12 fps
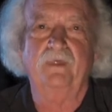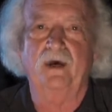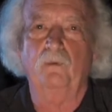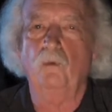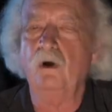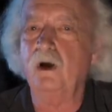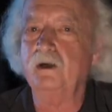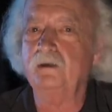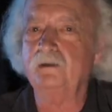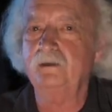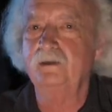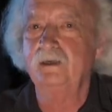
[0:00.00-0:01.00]
that
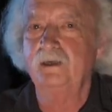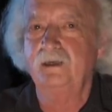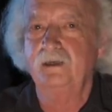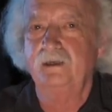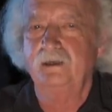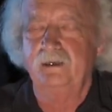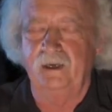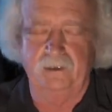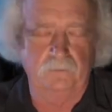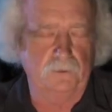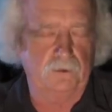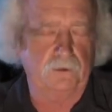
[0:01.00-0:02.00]
wand, and
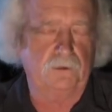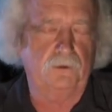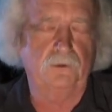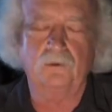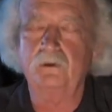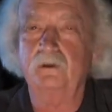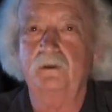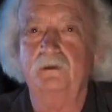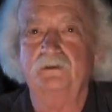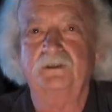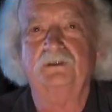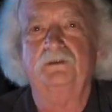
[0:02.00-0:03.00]
it would cure her
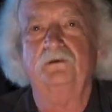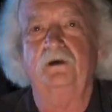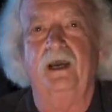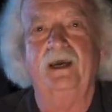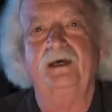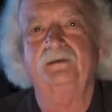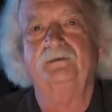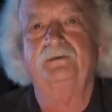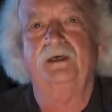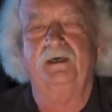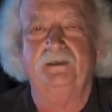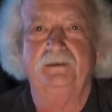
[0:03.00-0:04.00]
sister Anne's
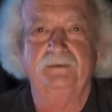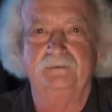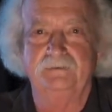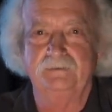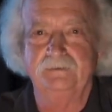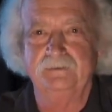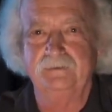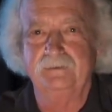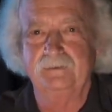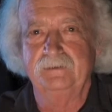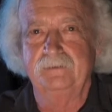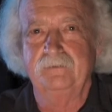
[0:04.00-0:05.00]
head.
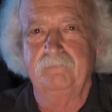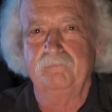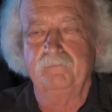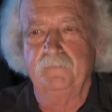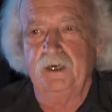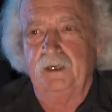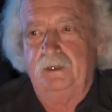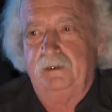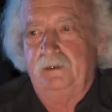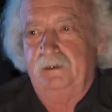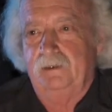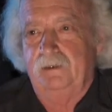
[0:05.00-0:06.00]
But
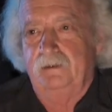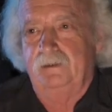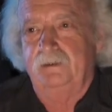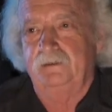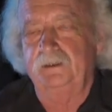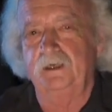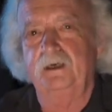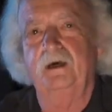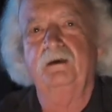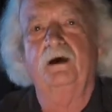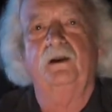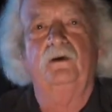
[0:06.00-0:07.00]
she
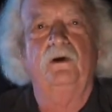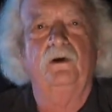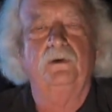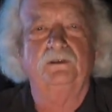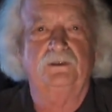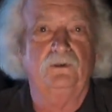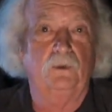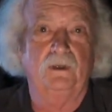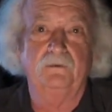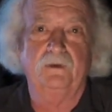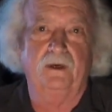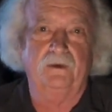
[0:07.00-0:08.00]
cannot know and she
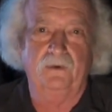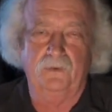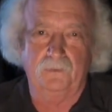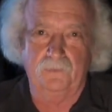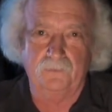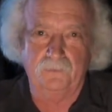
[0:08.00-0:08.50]
will not know.